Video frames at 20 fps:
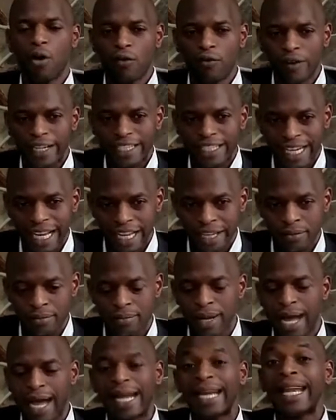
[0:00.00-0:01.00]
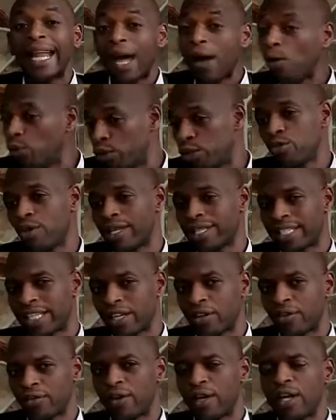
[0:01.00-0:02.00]
over time, allowed
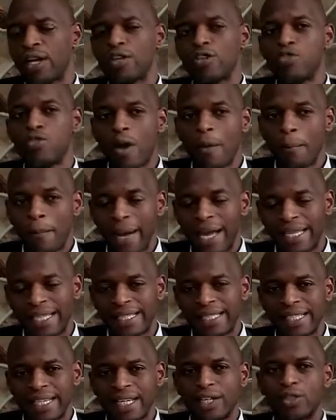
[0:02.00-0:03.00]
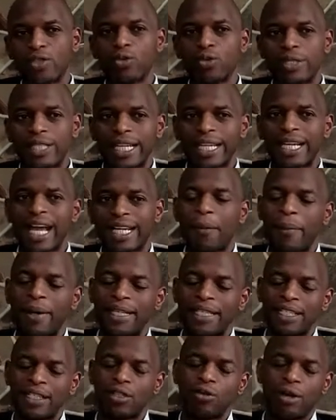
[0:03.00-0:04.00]
yourself, your mind, to take a
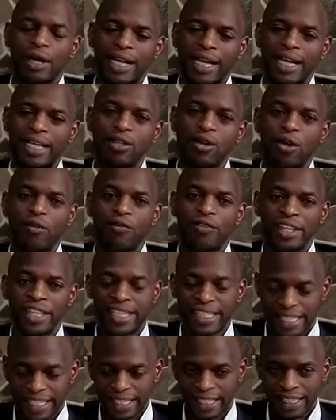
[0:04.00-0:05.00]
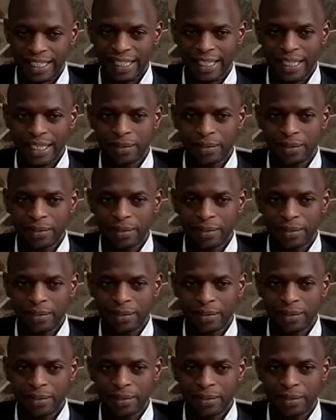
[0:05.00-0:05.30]
particular kind of thinking.